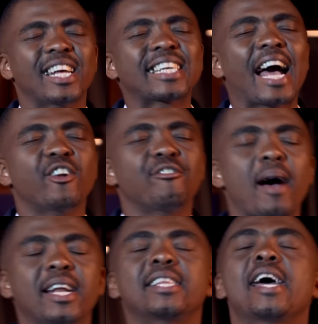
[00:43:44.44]
that kind of
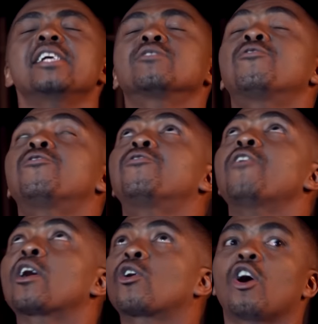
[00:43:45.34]
money, there is
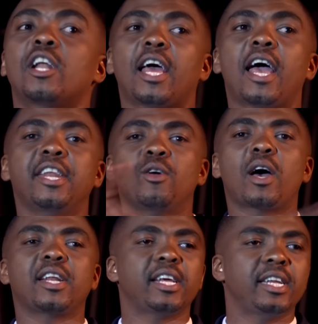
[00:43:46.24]
fuck all
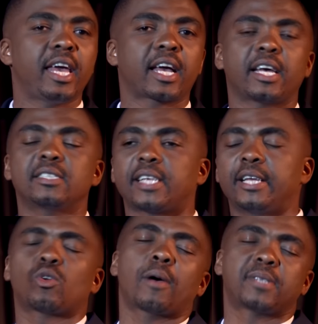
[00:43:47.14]
anyone in here can say
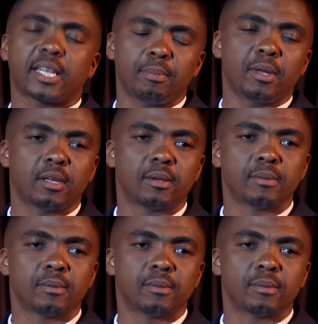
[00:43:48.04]
to upset me.